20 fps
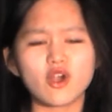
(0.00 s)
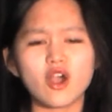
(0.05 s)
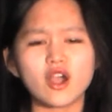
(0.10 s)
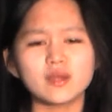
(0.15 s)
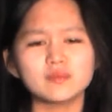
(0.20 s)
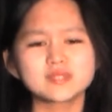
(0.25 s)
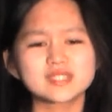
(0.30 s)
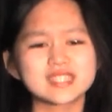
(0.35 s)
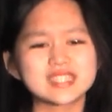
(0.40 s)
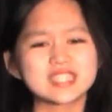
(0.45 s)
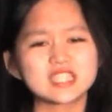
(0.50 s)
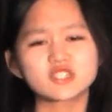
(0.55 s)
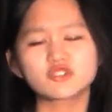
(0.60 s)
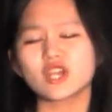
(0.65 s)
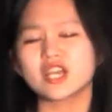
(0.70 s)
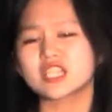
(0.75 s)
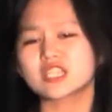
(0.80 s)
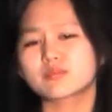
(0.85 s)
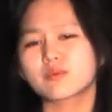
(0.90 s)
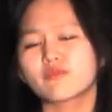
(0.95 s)
your arms can
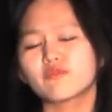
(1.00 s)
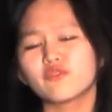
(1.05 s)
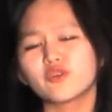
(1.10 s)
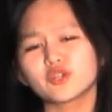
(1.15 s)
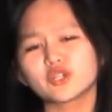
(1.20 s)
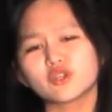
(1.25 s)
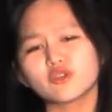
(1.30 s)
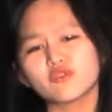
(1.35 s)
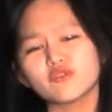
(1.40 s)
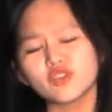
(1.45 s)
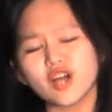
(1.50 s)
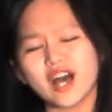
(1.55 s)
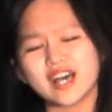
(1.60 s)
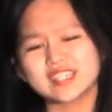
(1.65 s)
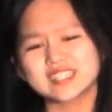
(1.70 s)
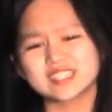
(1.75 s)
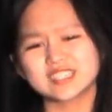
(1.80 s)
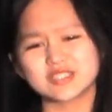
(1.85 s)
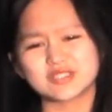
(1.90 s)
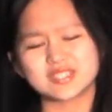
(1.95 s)
stretch before you've
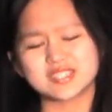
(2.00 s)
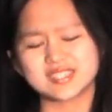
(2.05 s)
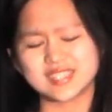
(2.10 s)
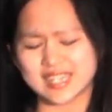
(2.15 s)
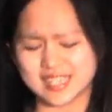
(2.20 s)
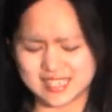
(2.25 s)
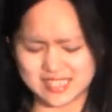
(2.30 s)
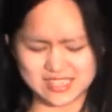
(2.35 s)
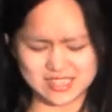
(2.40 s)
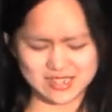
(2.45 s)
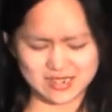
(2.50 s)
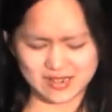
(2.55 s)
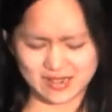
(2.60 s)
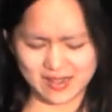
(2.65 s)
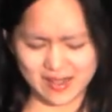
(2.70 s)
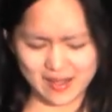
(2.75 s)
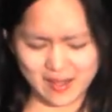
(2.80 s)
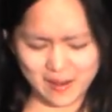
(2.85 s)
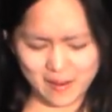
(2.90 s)
lost your center.